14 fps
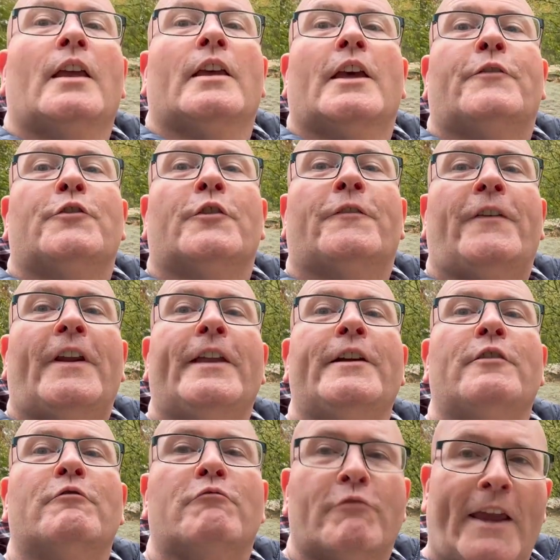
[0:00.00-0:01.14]
If you're
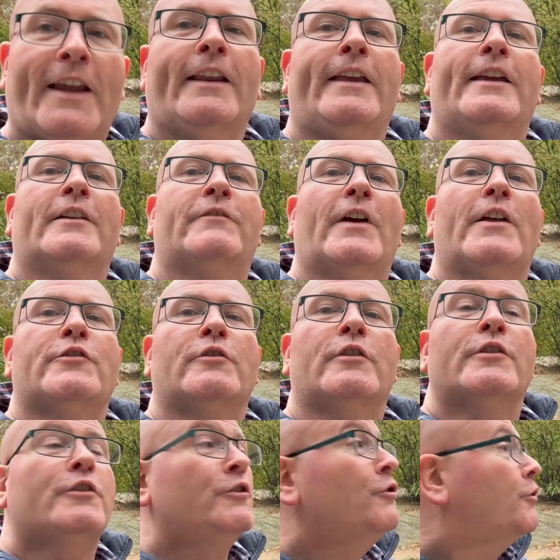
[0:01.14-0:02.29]
feeling really
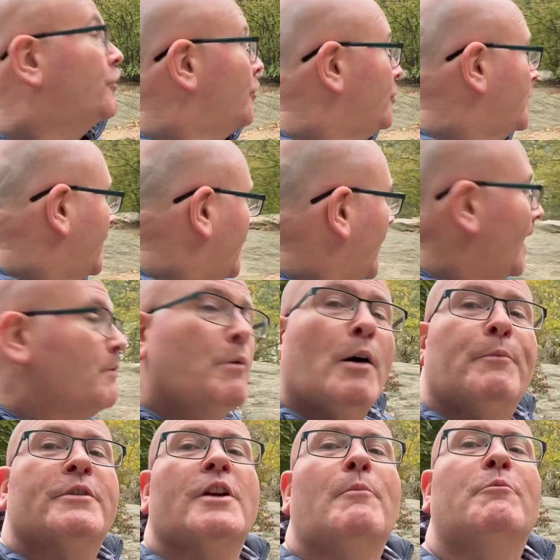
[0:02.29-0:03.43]
adventurous, you could climb
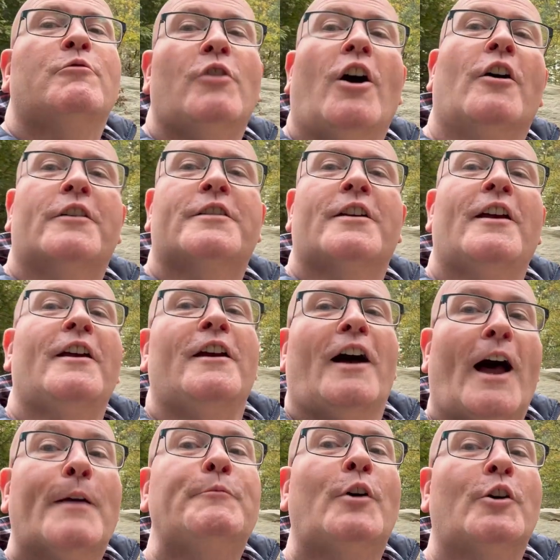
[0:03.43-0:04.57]
up some rocks.
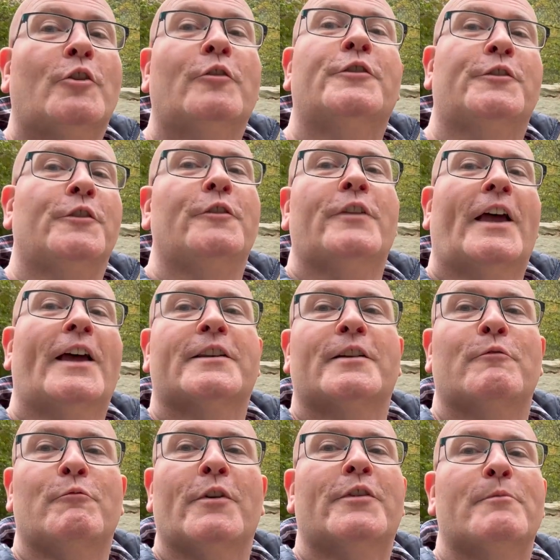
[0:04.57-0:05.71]
I'm not going to do that
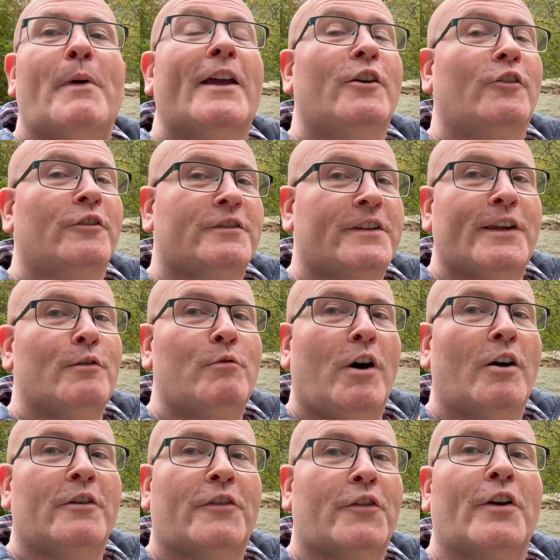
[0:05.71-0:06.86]
with my
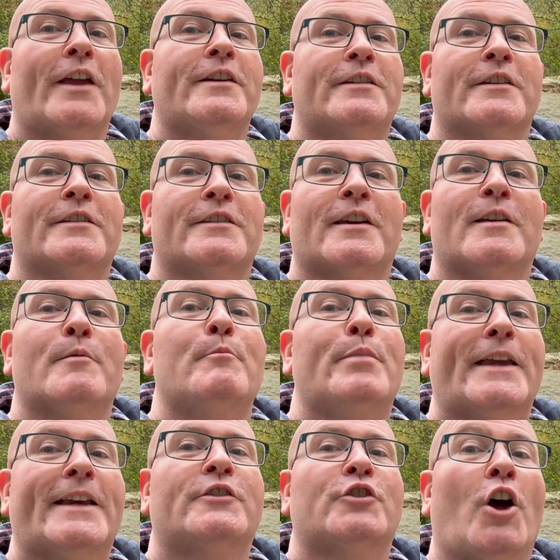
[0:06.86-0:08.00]
osteoarthritis
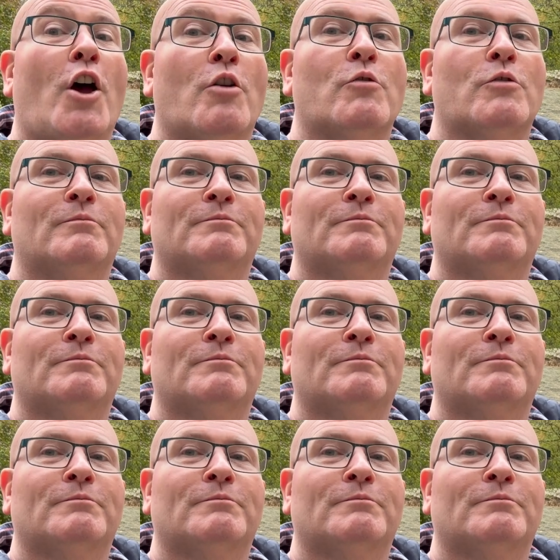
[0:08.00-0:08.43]
big toe.